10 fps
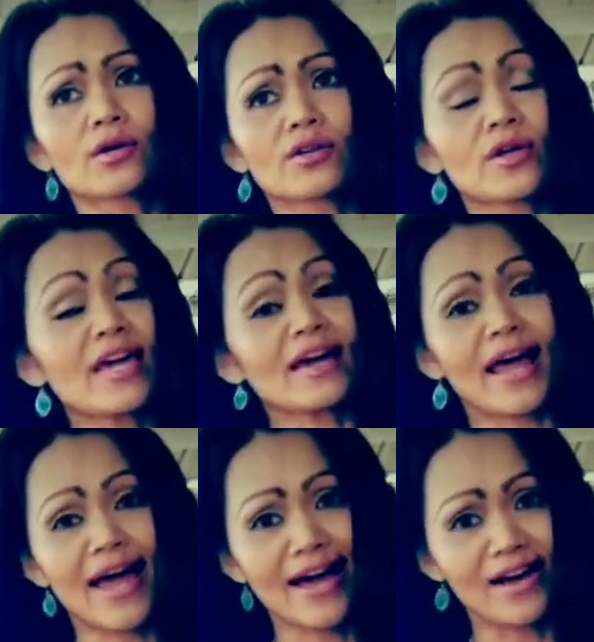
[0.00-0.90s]
you
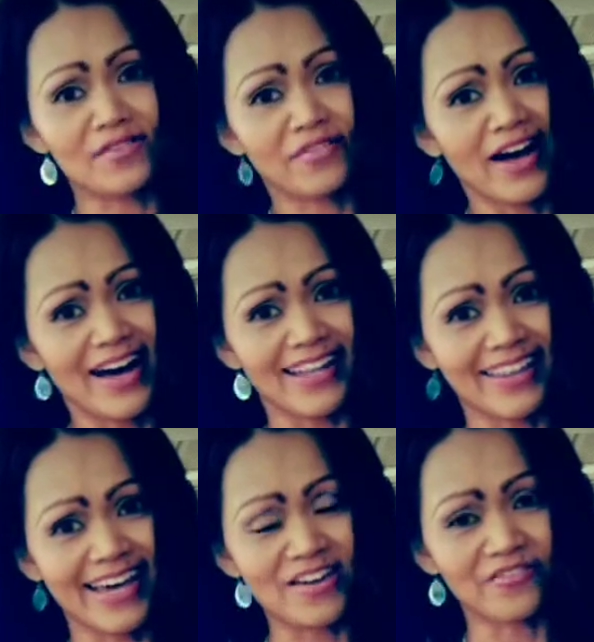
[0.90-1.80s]
can't have a
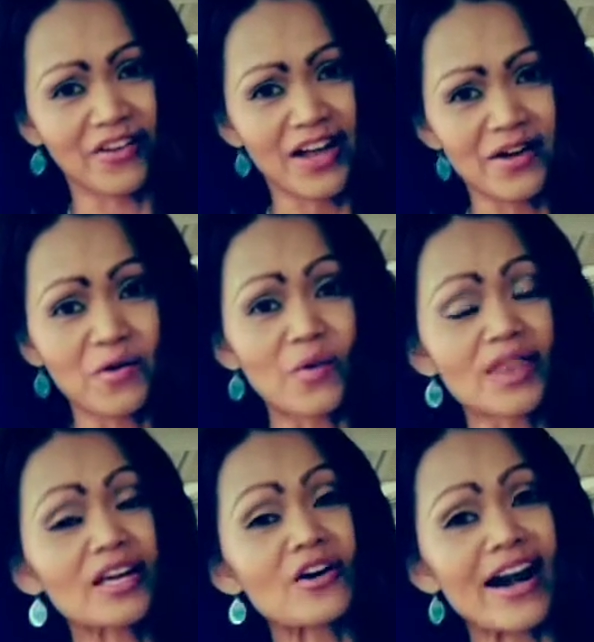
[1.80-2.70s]
life
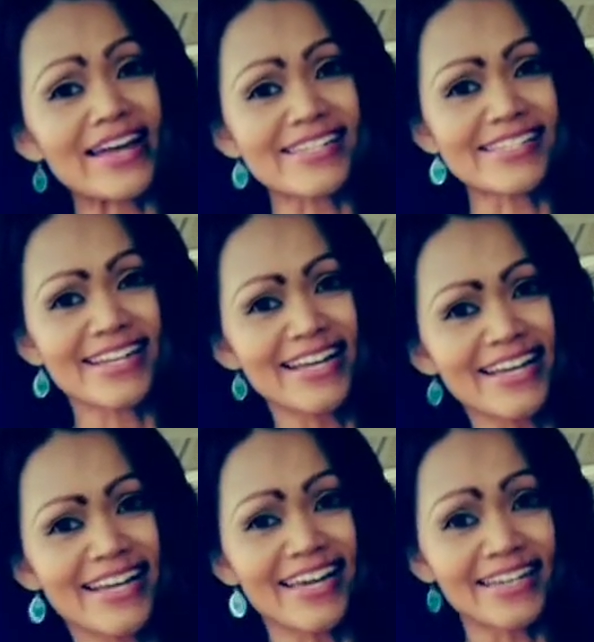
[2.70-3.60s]
with Christ,
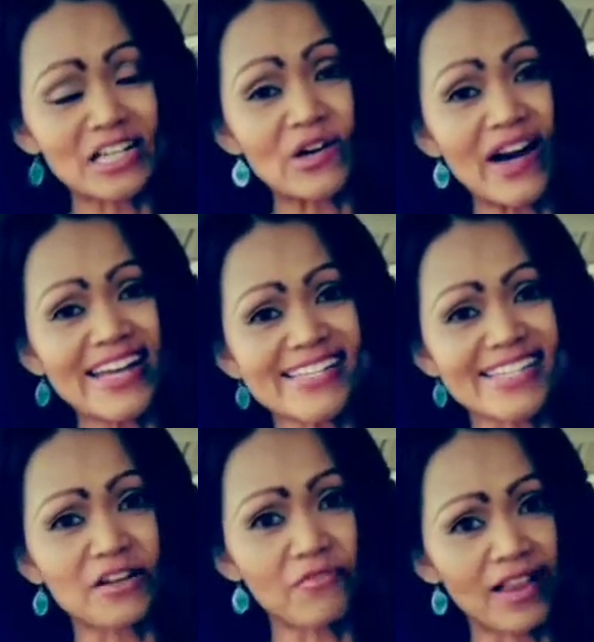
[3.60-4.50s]
in
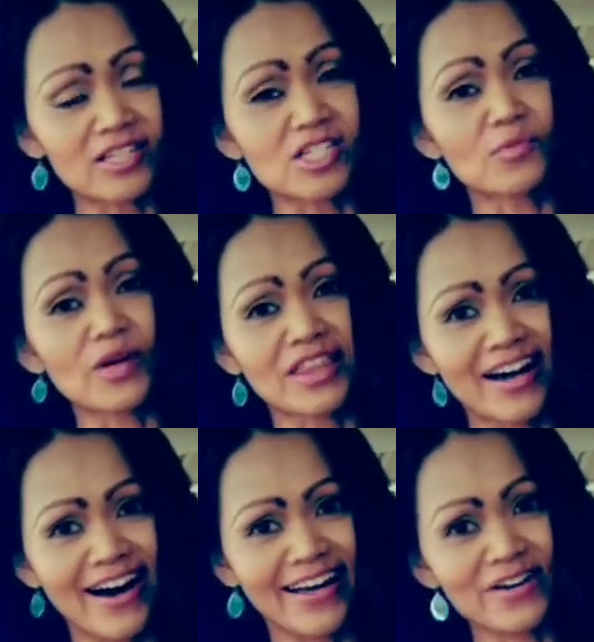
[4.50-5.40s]
Christ, in fellowship with
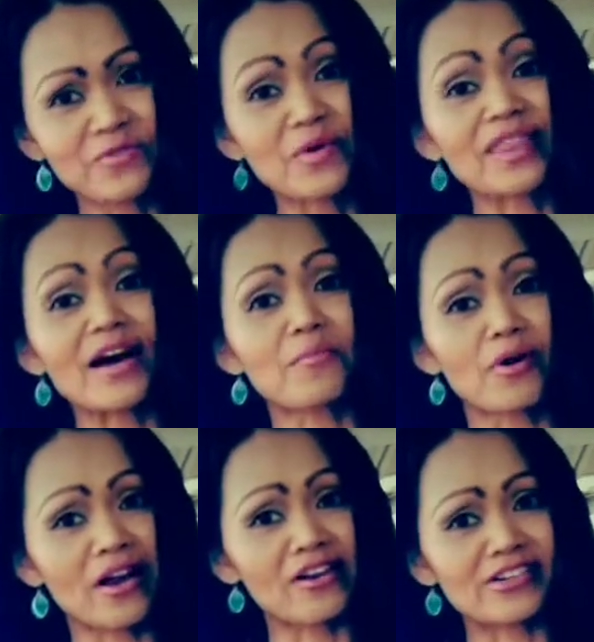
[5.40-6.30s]
God without
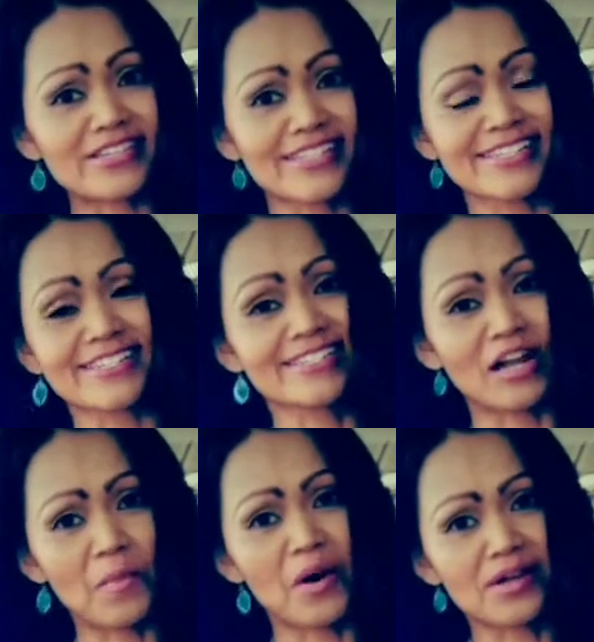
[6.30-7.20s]
prayers. It's just
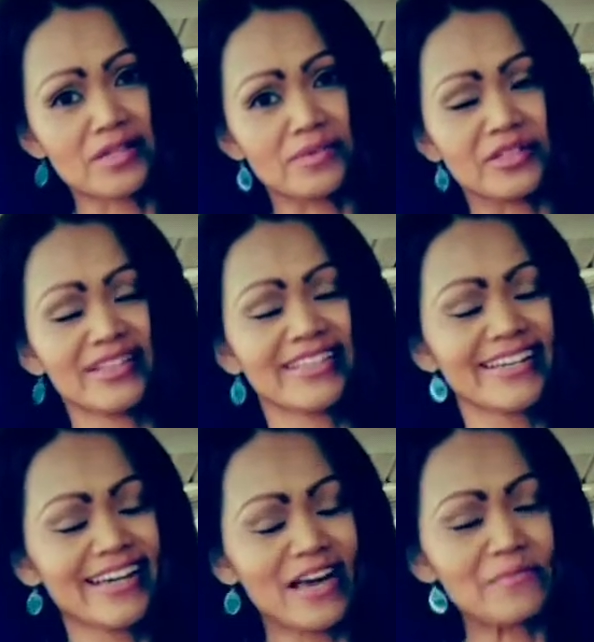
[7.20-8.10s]
not possible.
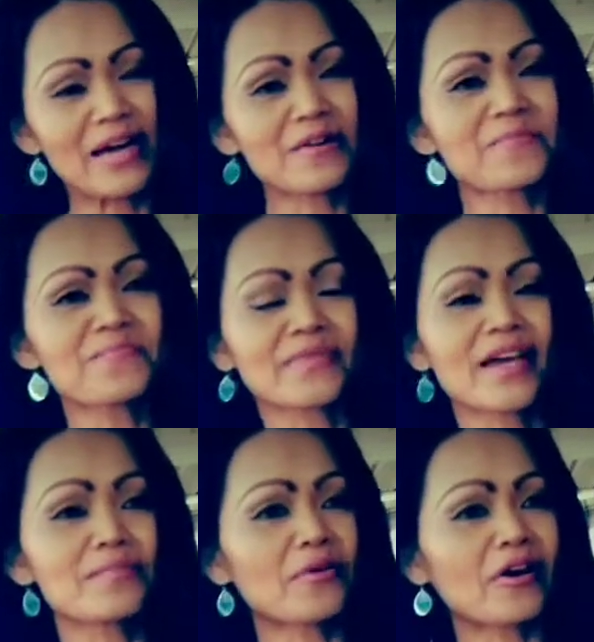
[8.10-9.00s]
Amen.
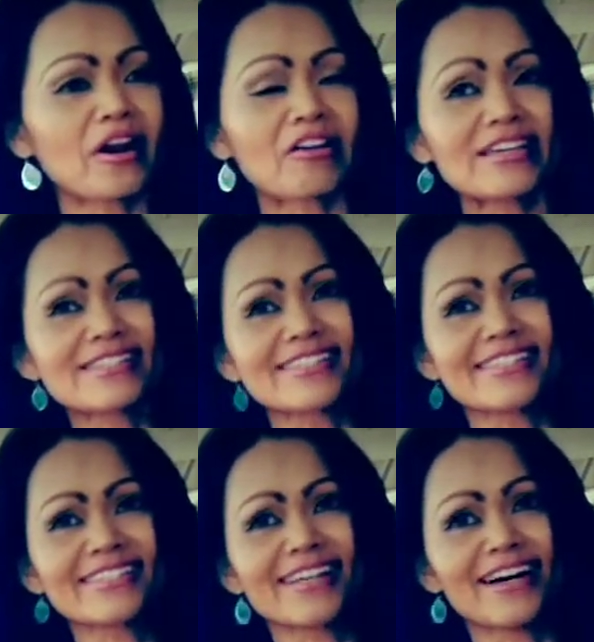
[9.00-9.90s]
And praying is
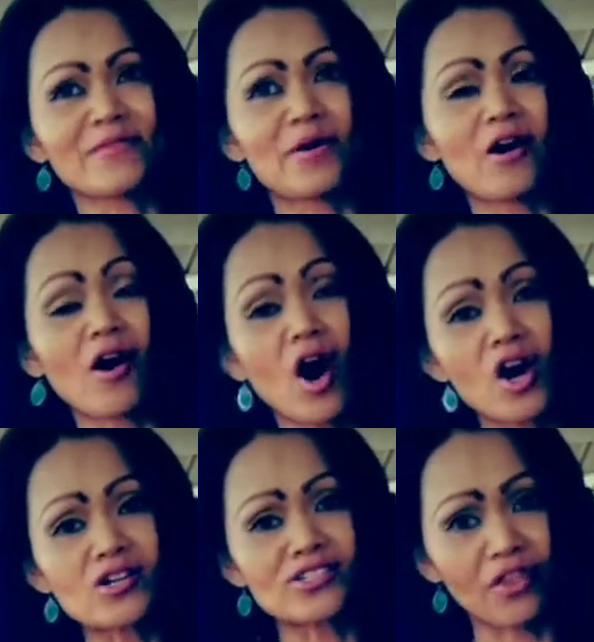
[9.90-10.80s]
just um, our
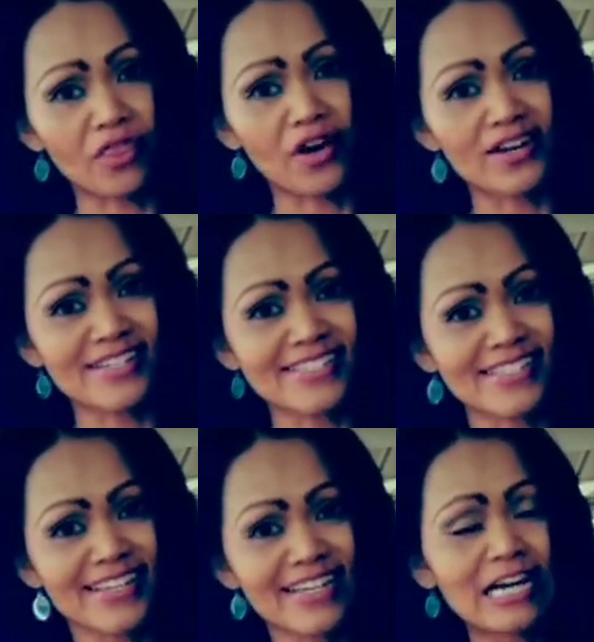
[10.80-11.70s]
hearts, our
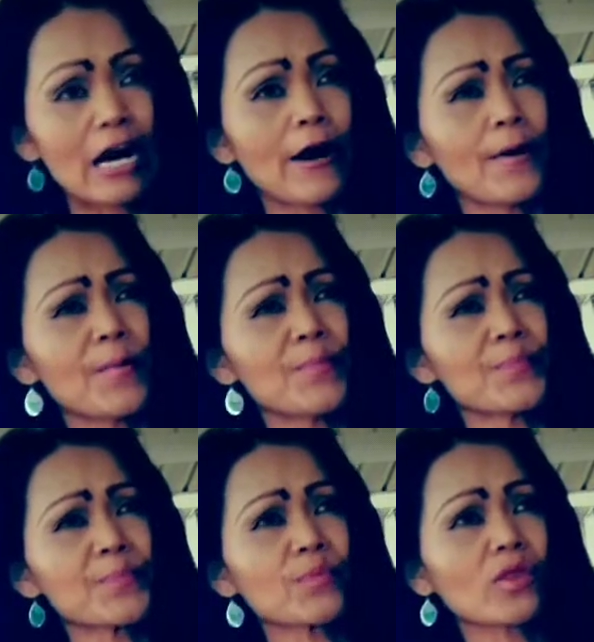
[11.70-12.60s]
thoughts,
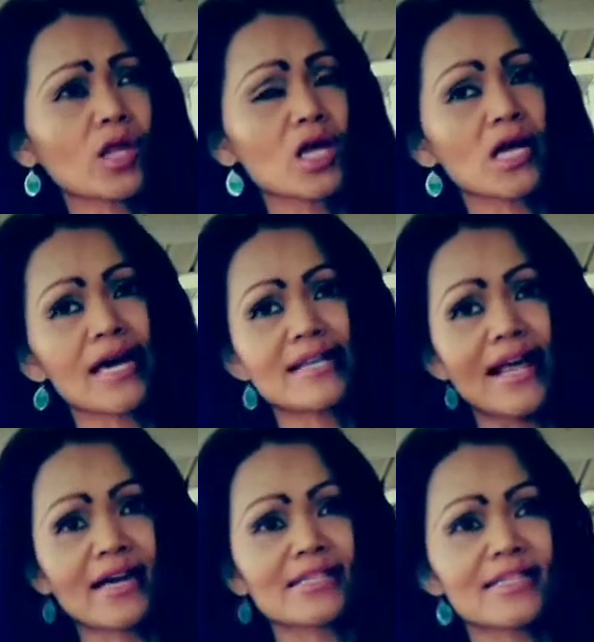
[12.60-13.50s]
um,
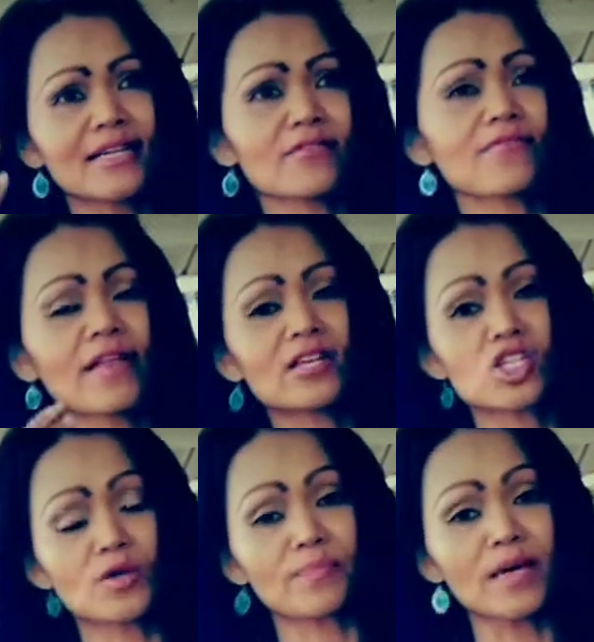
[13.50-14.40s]
connecting,
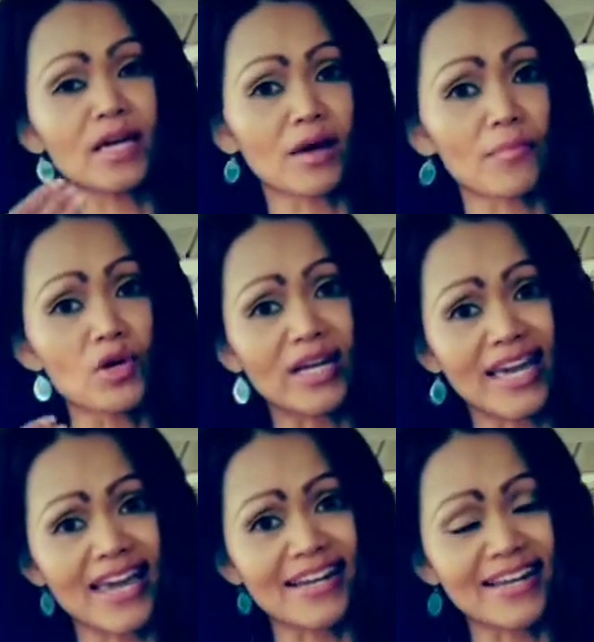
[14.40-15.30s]
fellowshipping,
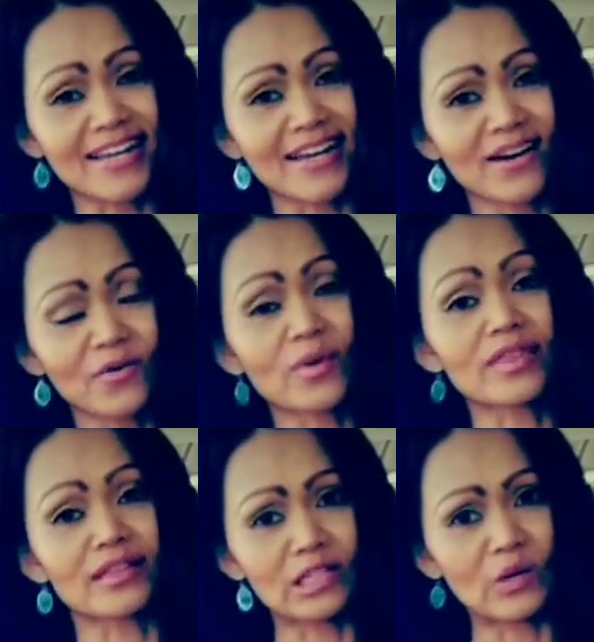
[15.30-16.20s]
communicating
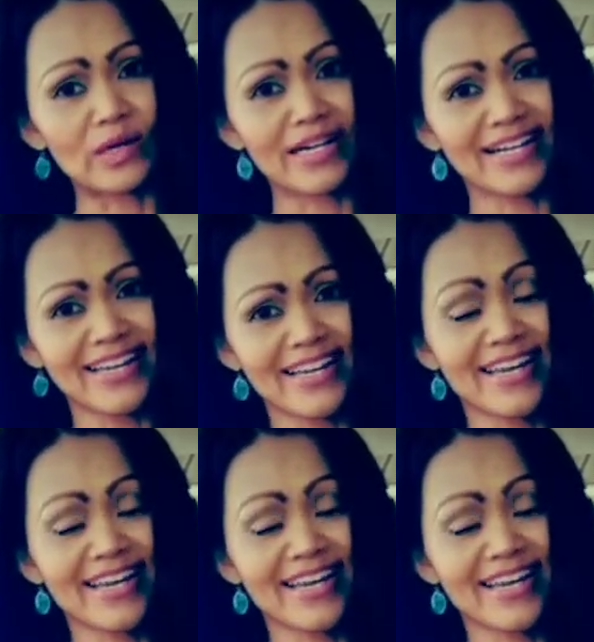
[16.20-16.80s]
with the Lord.